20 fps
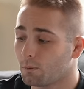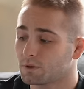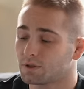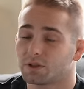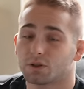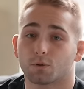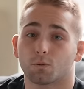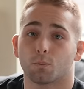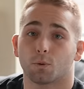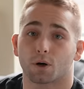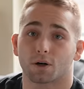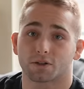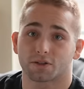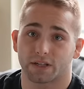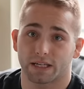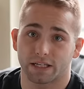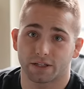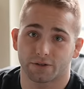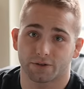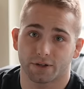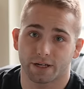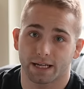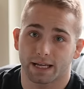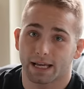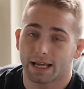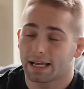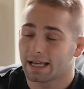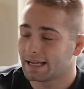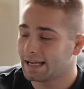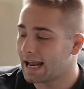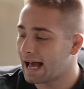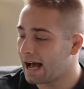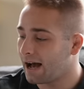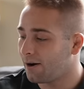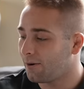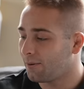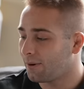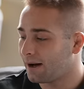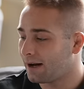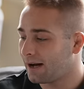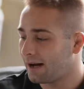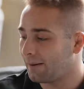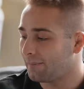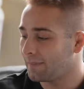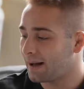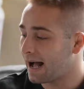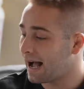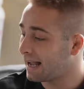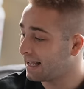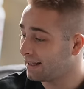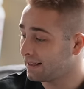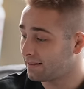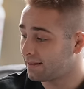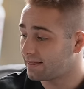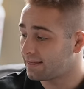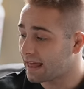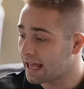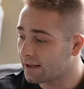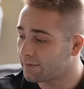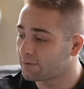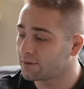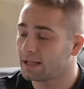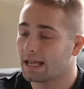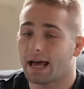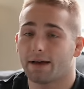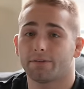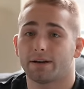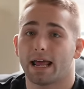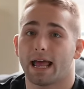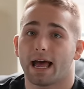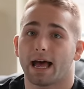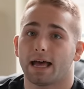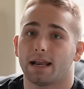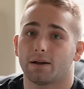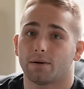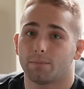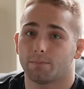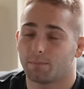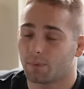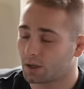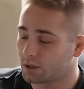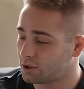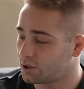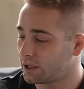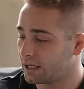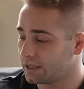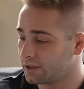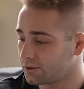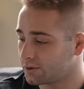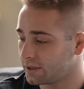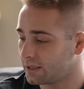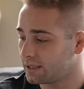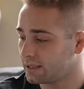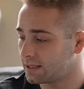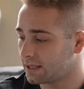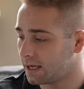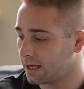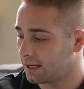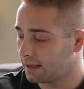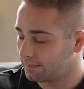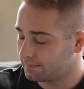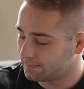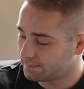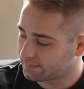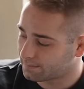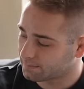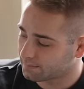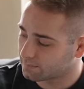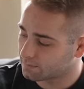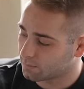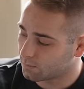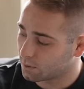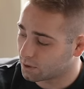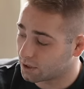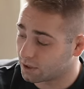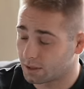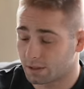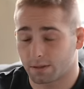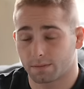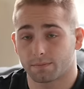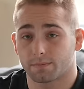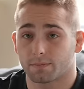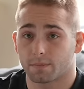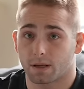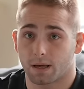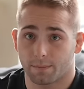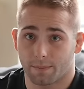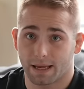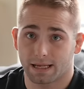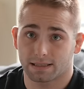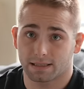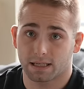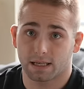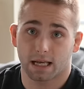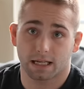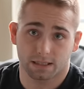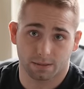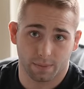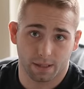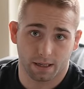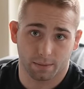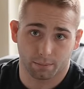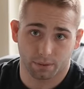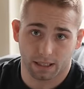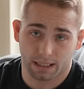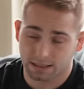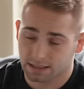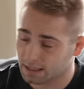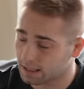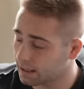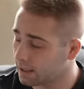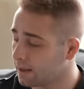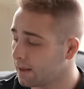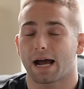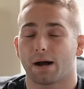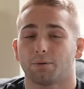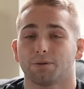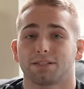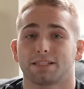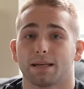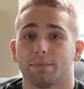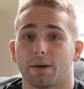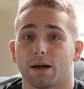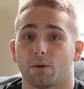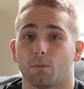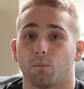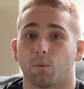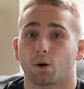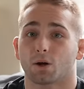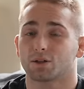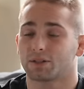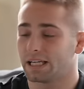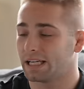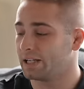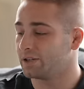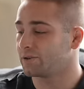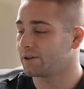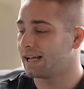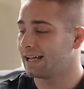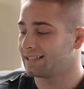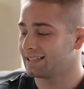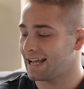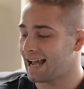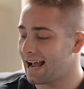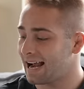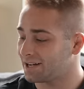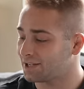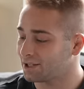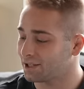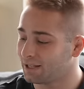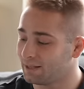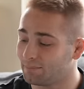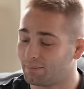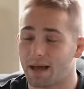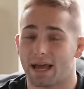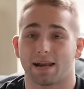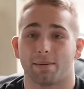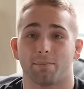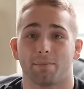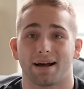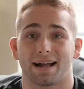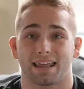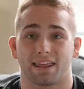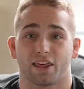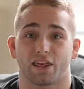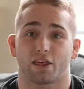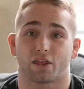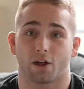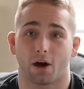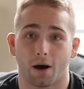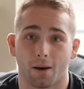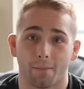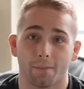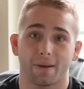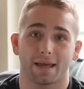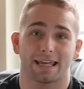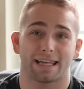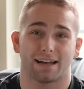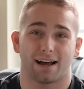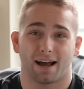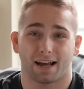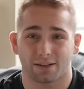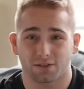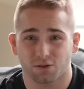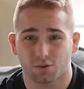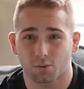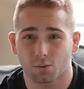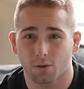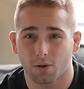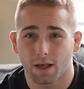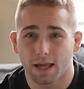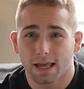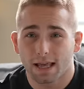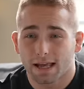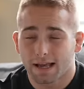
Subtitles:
was your worst injury? Now, I thankfully haven't had much injuries, which is amazing, has been a blessing. But I would say my worst injury has actually been my thumb in high school.